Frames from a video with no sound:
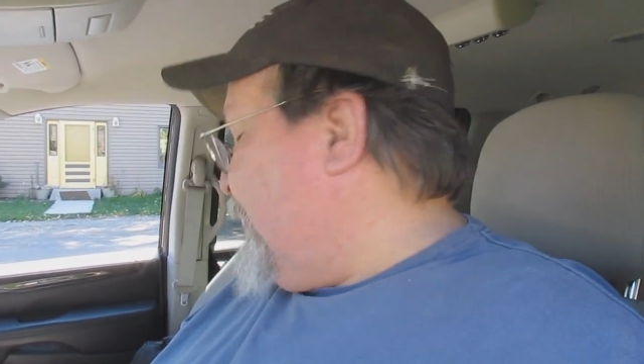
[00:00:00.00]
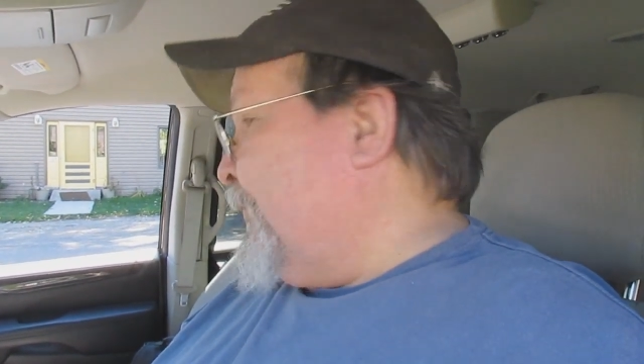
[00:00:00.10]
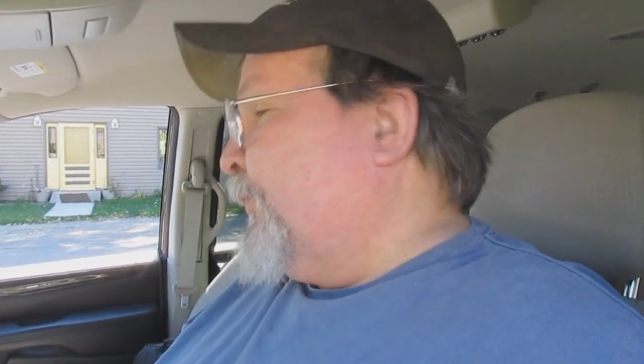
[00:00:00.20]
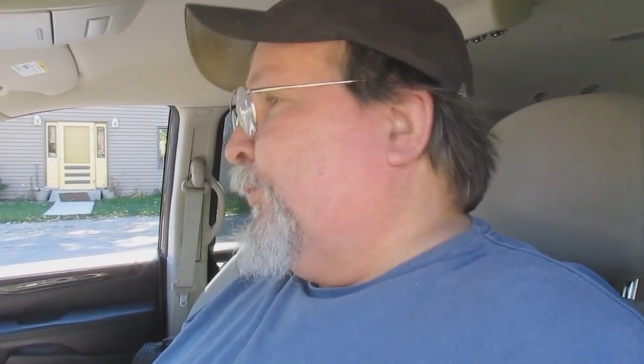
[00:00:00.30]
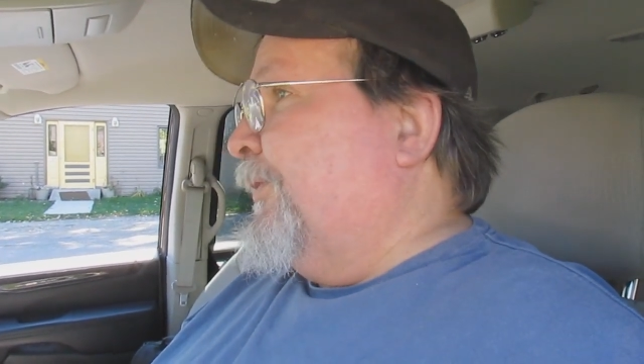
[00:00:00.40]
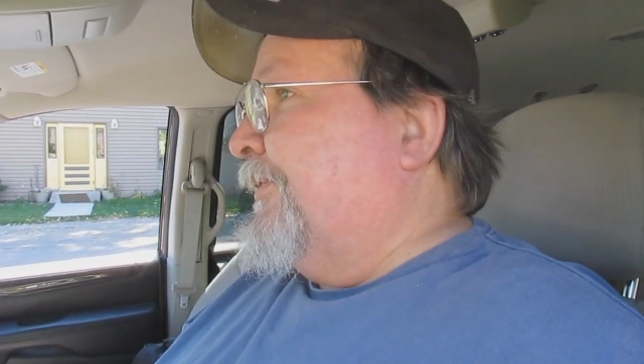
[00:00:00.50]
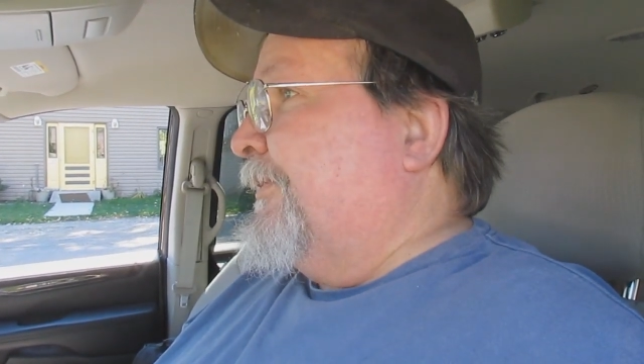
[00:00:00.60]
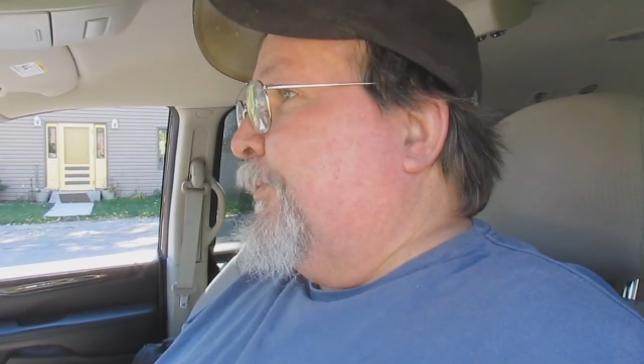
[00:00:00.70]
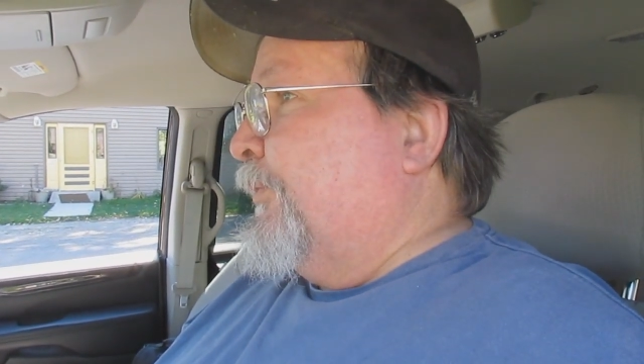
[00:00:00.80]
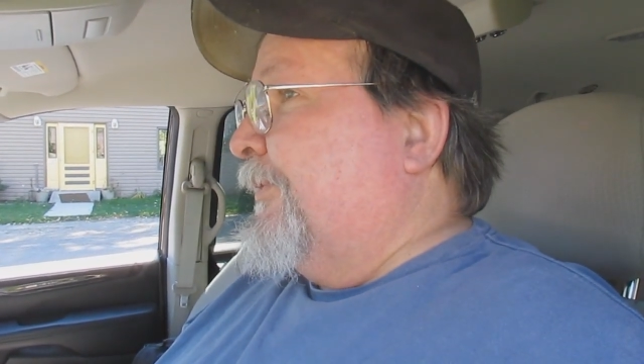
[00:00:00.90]
Or
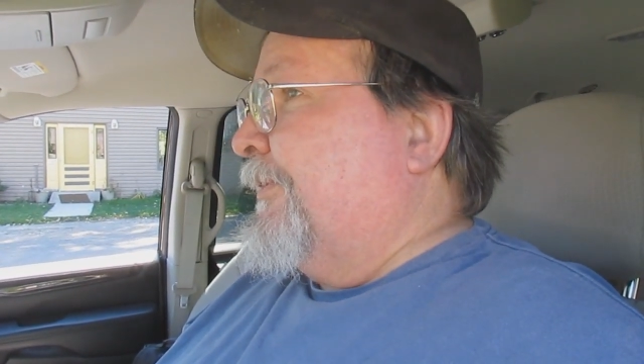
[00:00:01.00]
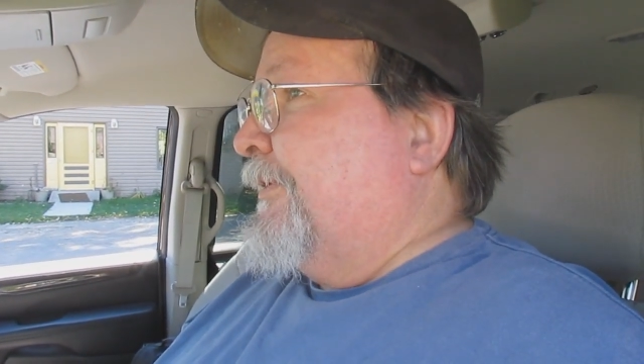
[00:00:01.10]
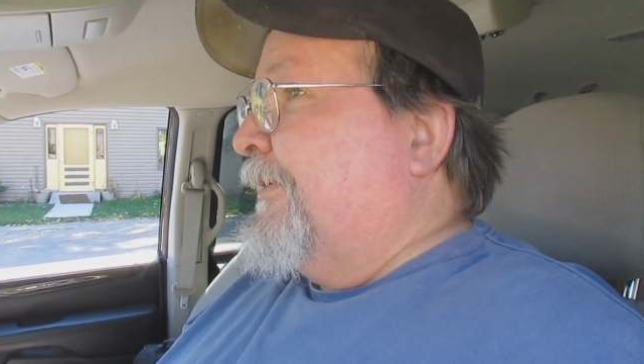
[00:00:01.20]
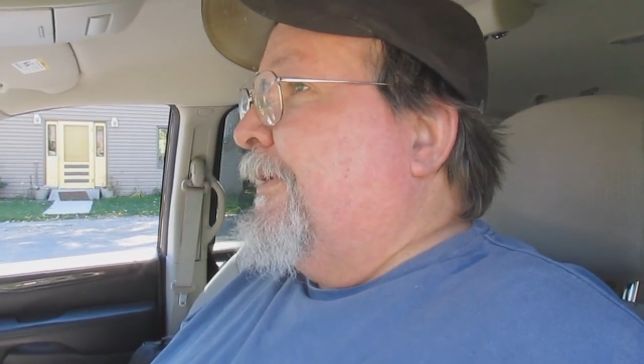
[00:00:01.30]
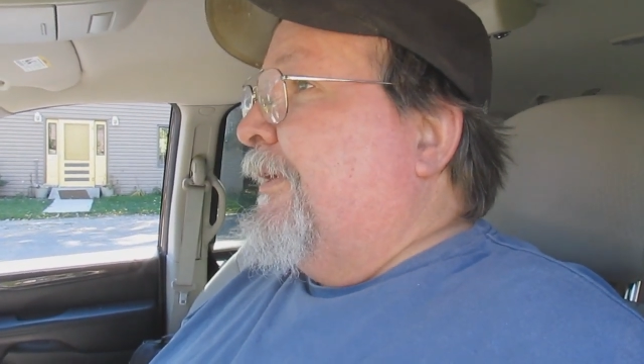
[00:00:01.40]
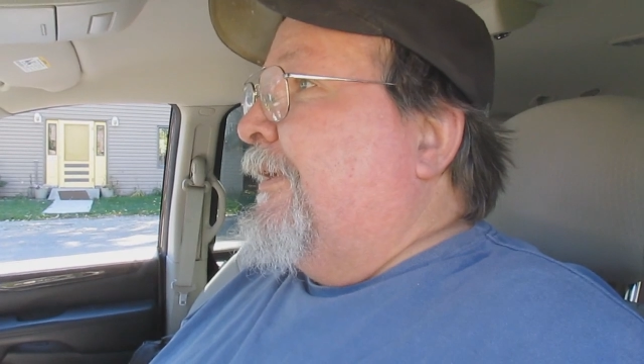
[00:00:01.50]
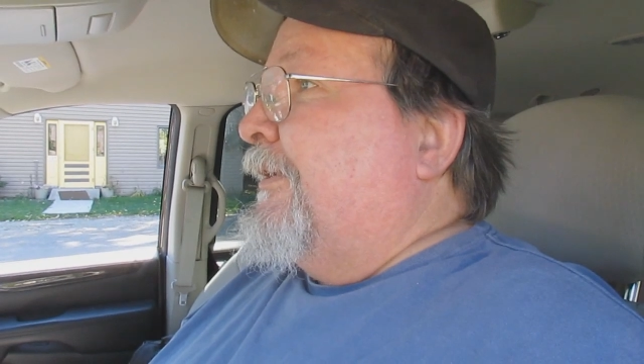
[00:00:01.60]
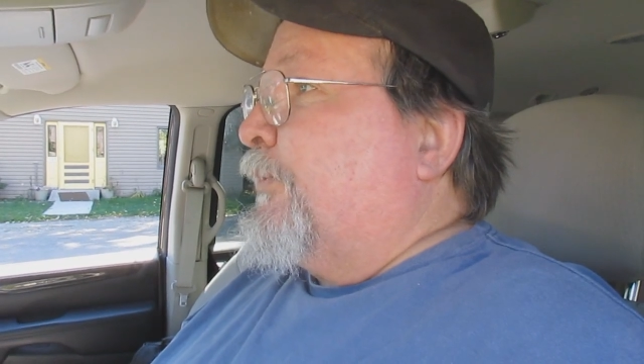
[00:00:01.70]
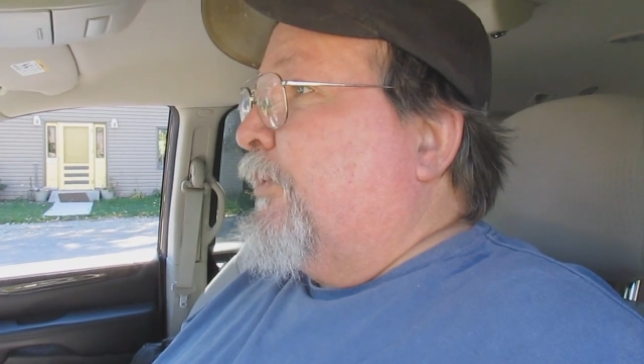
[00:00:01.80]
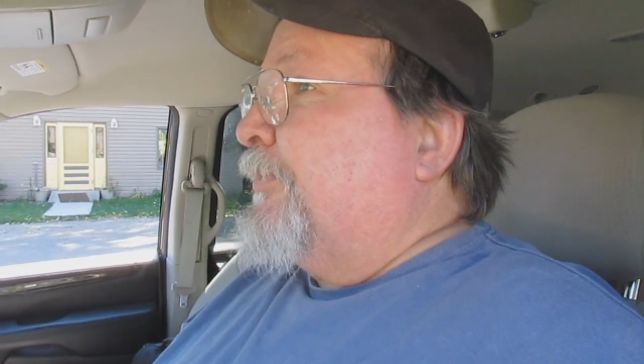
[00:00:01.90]
really, really
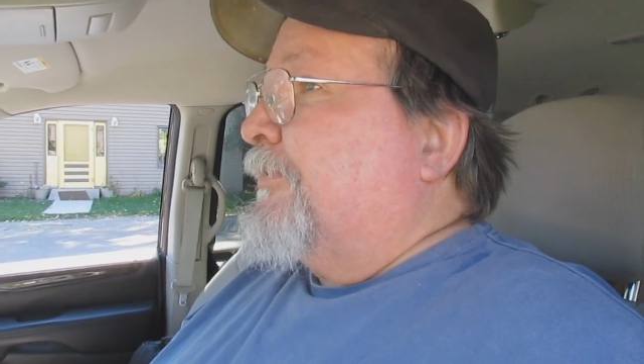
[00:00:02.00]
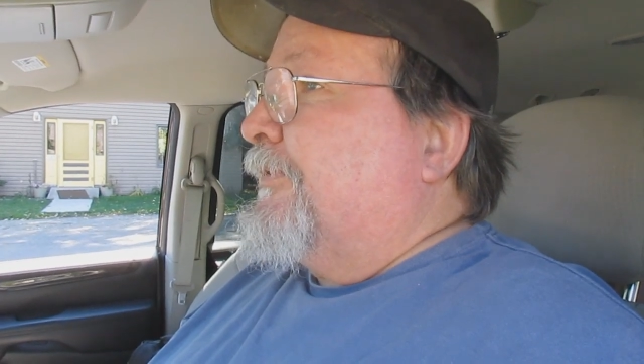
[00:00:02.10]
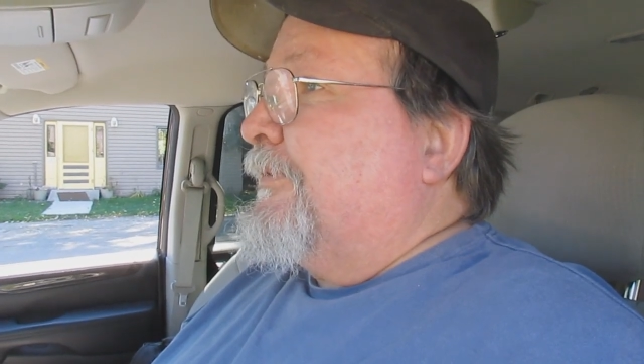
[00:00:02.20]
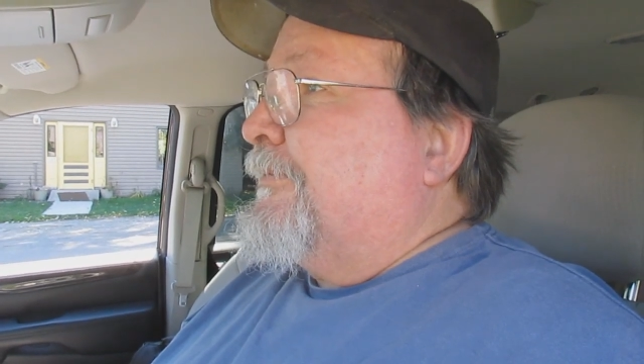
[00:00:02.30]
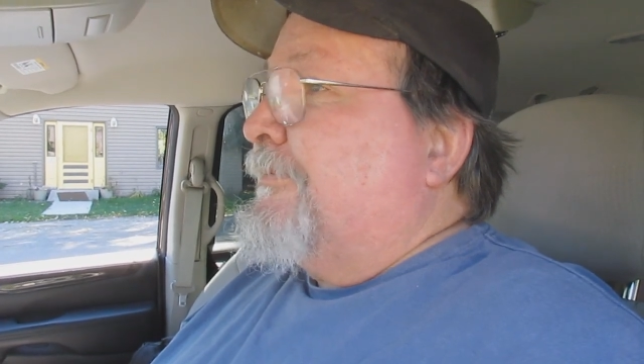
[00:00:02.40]
crippled.